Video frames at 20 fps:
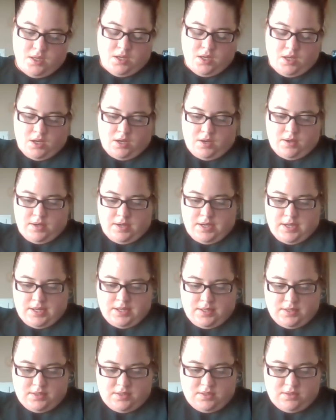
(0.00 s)

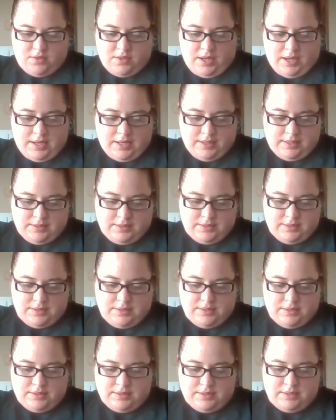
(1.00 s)
Alright, so it has
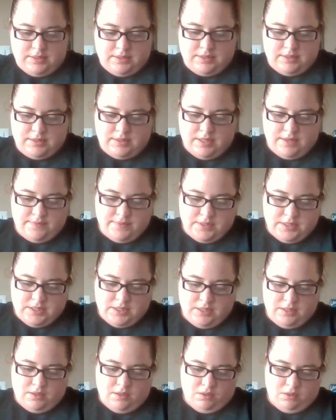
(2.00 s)

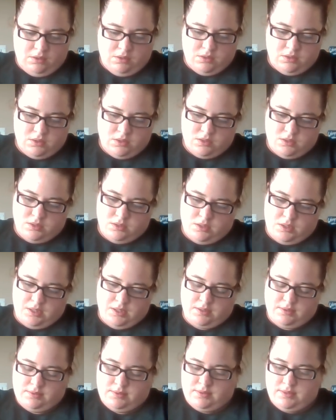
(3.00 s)
17 colors?
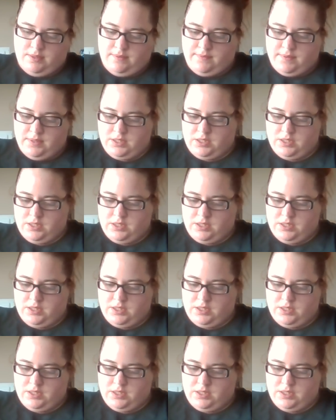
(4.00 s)
Yes, 17.